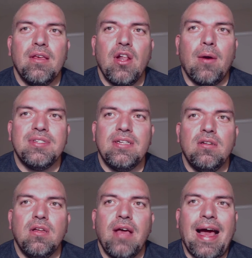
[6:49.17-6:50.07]
you know, I wasn't
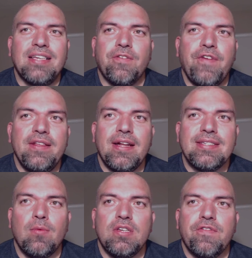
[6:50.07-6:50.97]
as offended
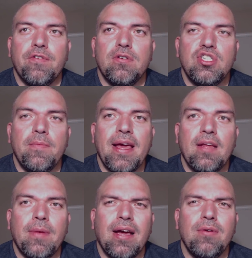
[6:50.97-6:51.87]
as I was for Jim
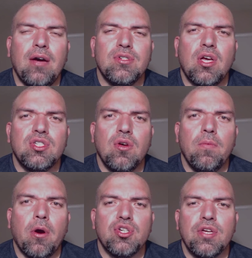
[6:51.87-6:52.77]
Mannion, but I was also
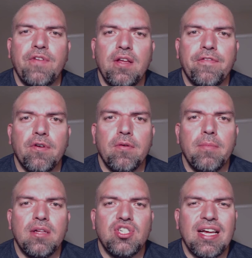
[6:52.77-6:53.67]
partially offended for
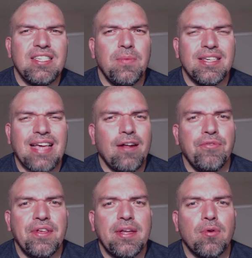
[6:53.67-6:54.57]
Mel Chancy because I
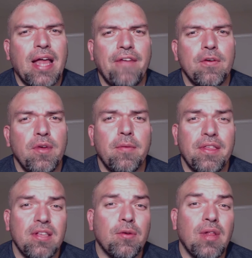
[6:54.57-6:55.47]
don't think they were laughing with him.
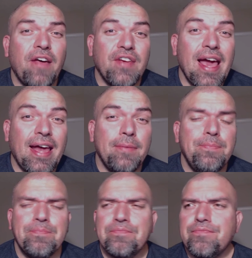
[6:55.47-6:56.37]
I think they were laughing at
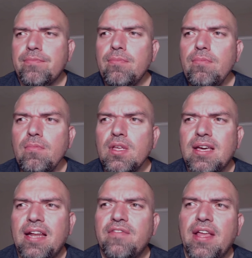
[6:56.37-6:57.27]
him.
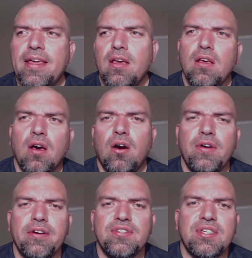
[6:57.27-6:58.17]
Kind of like,
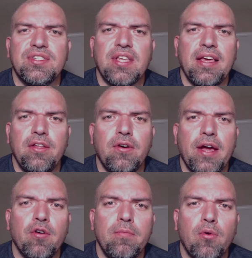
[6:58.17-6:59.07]
oh, here's this, like, you know,
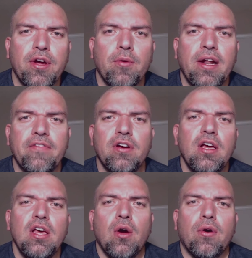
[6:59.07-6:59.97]
errand boy or whatever,
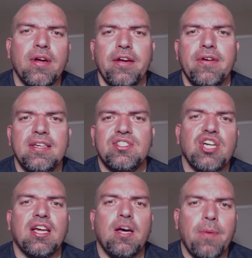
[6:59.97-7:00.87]
or here he is
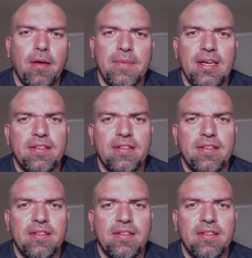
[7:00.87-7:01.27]
checking up on me